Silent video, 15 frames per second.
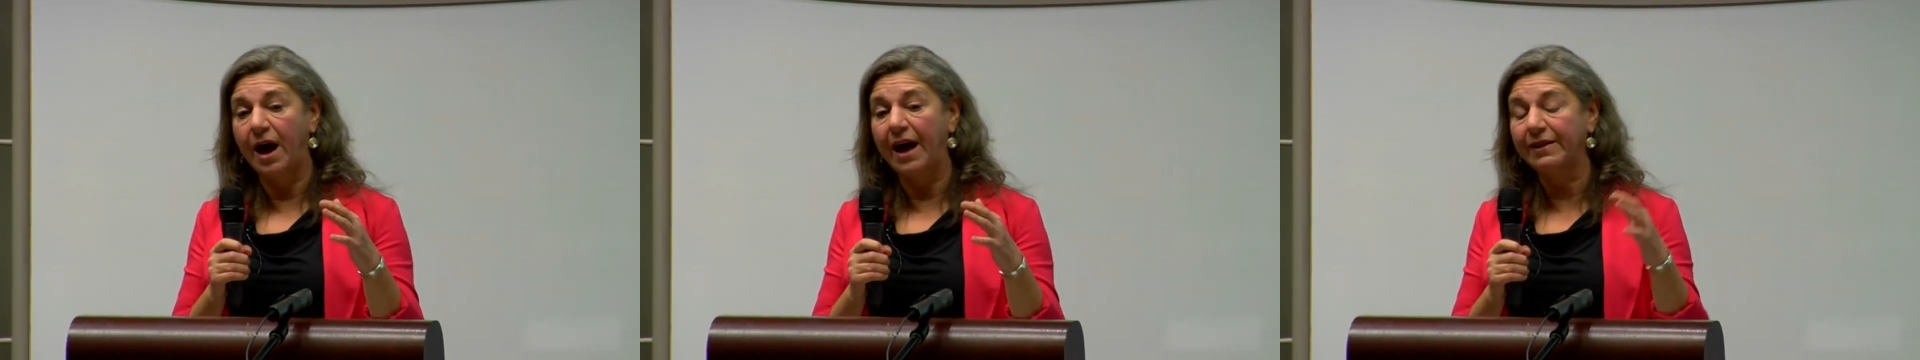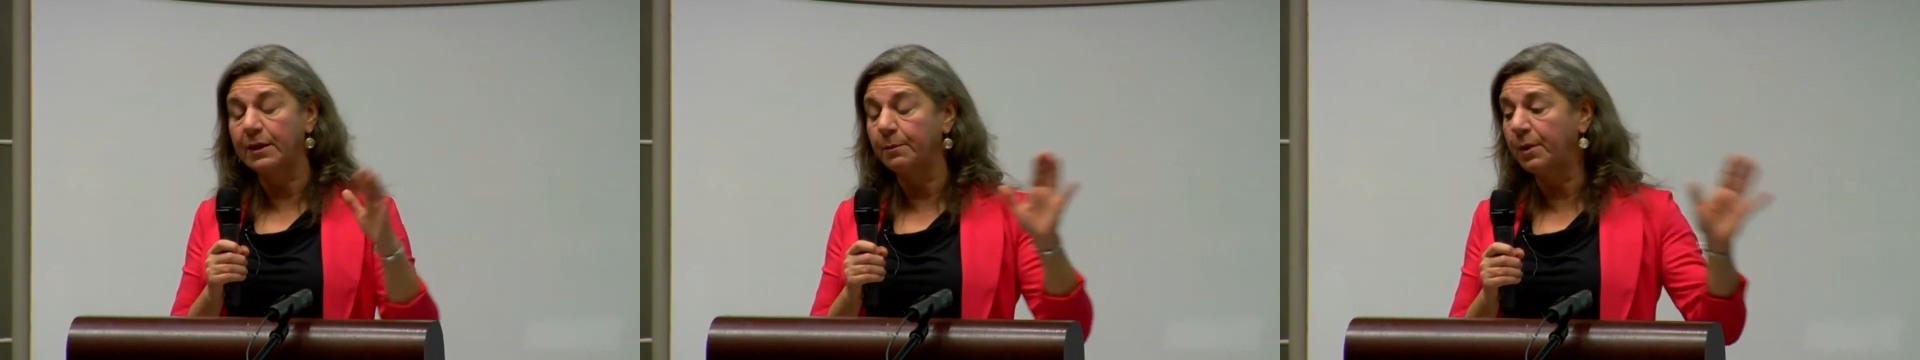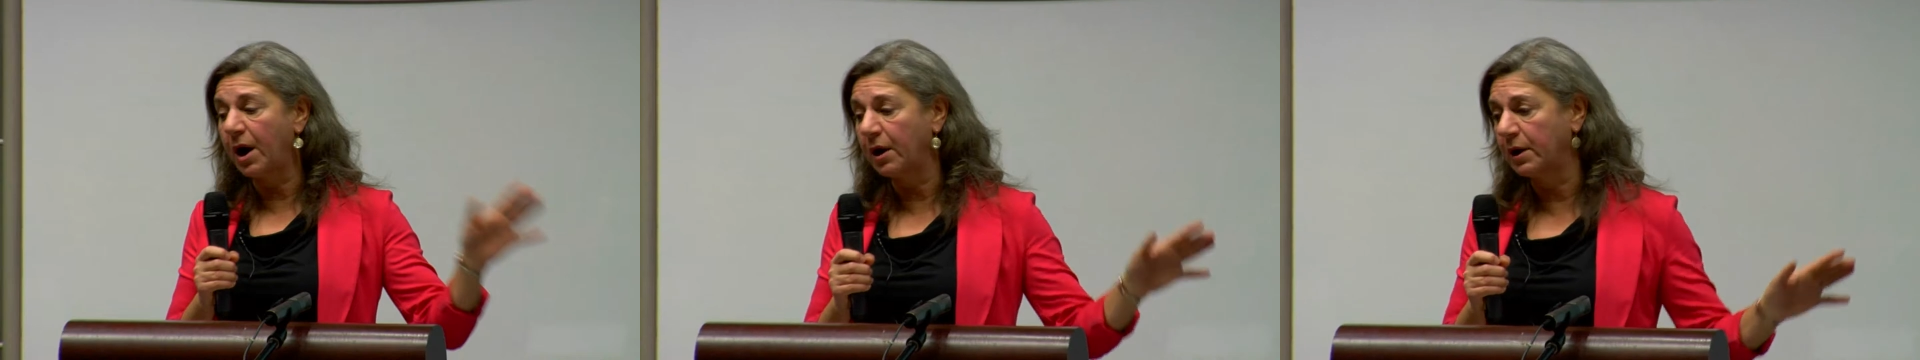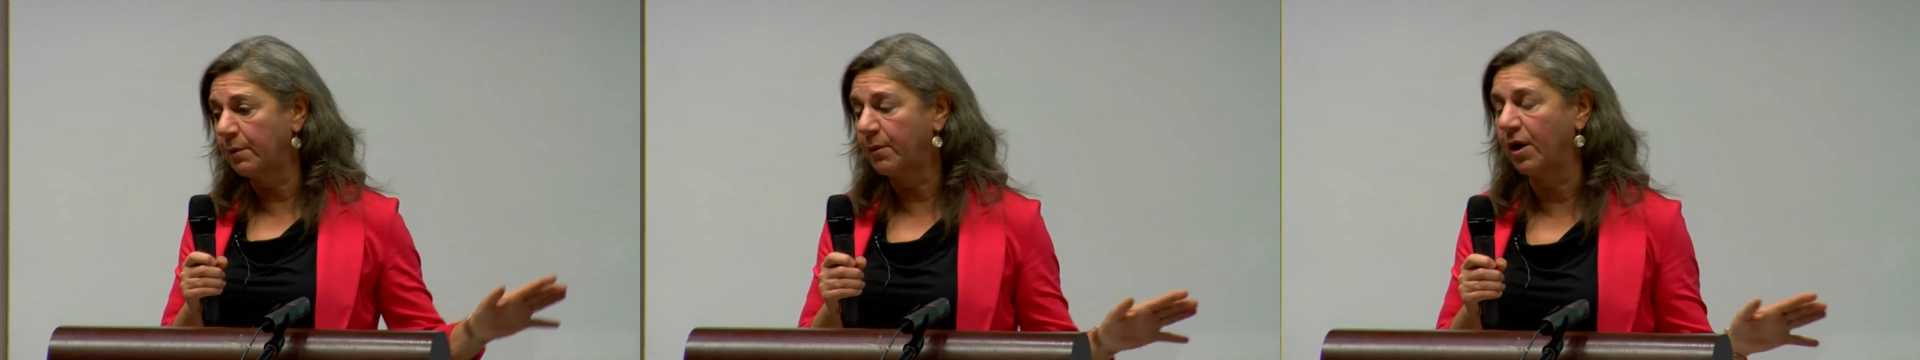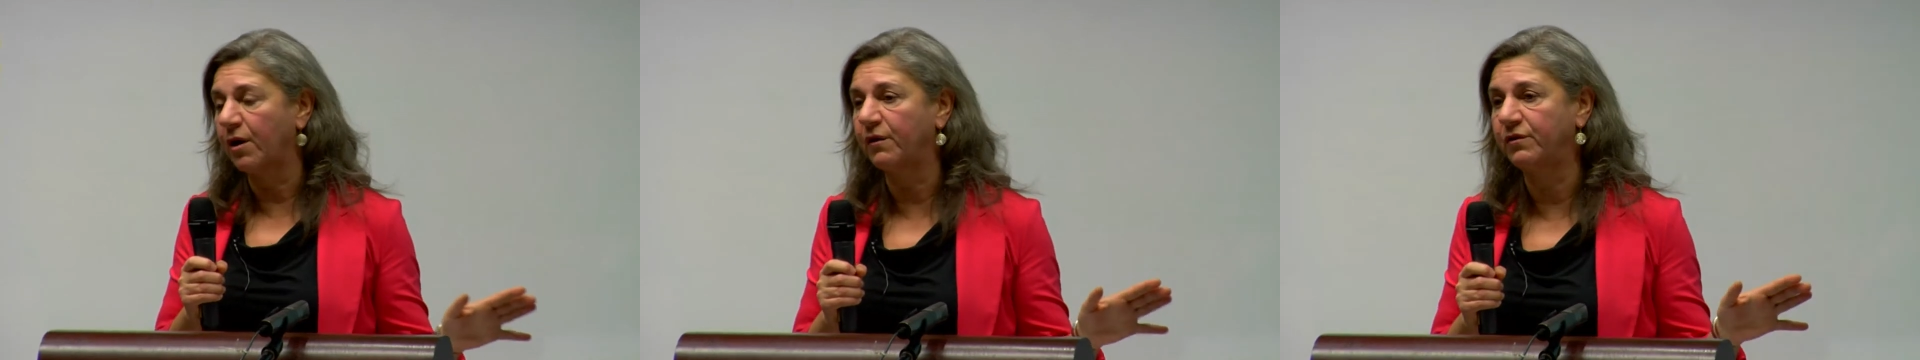at the bottom
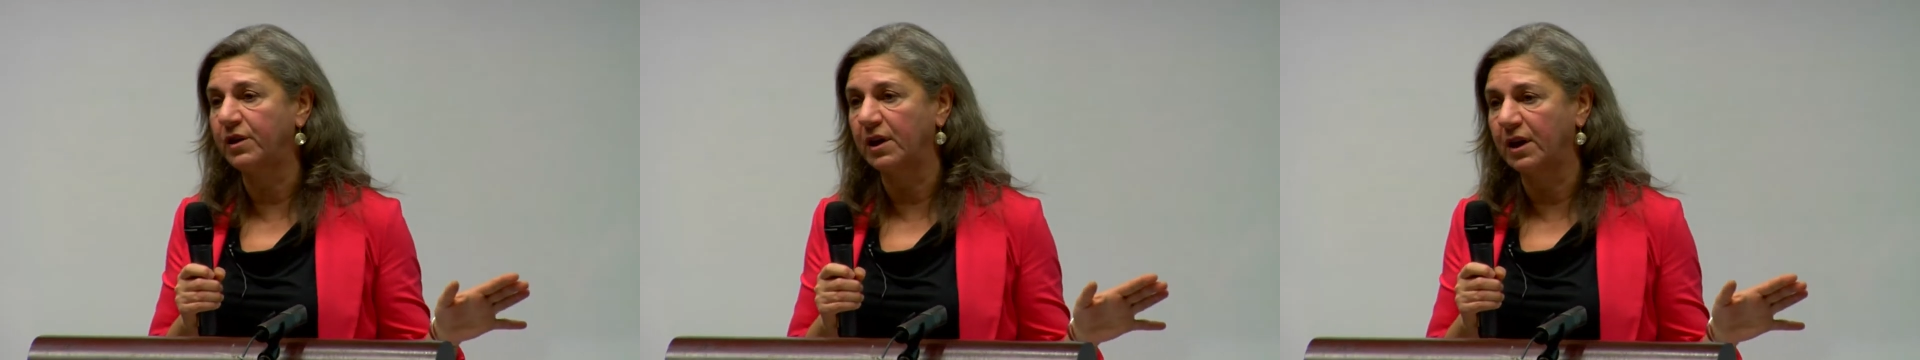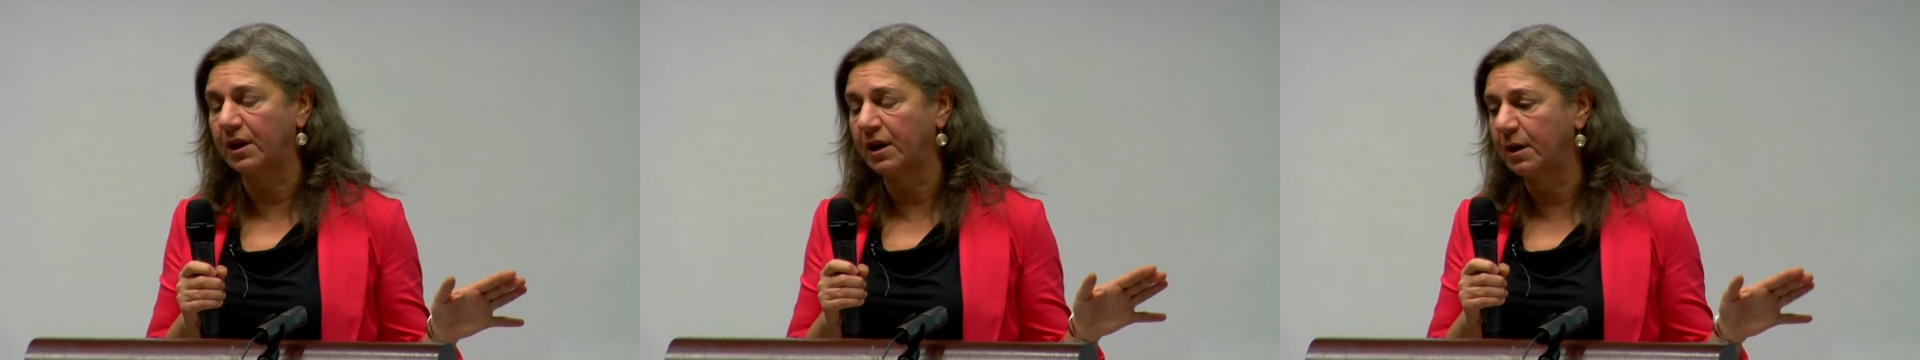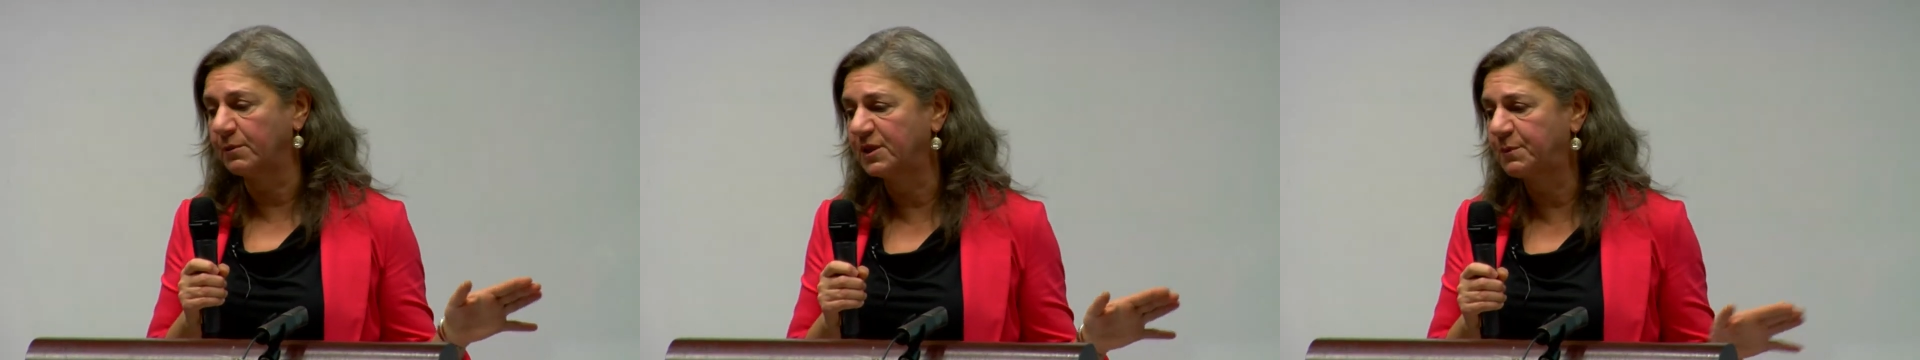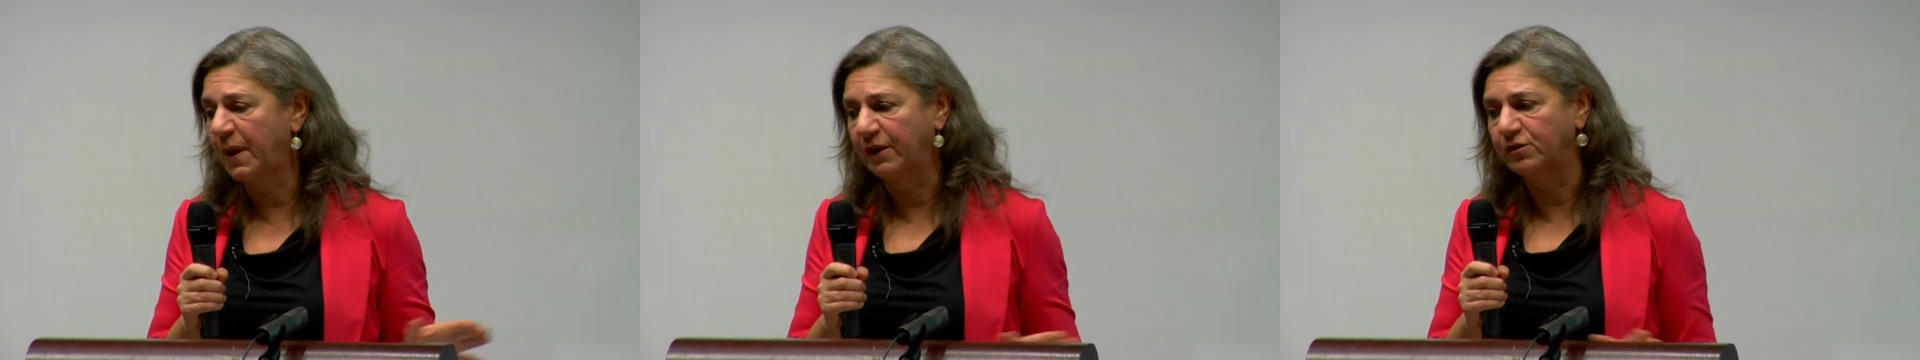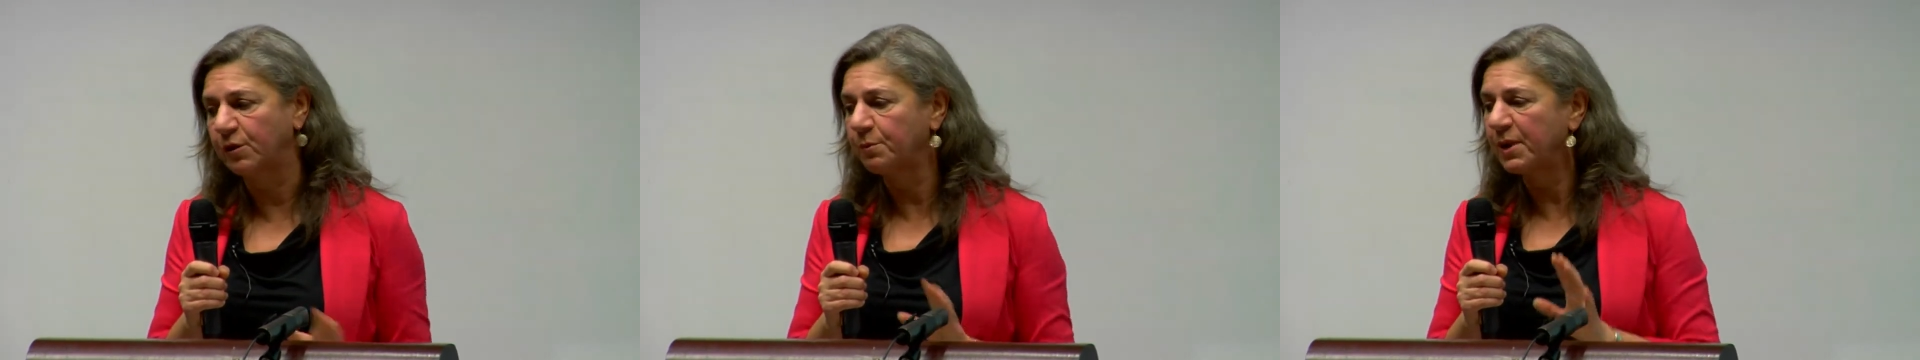of the income spectrum,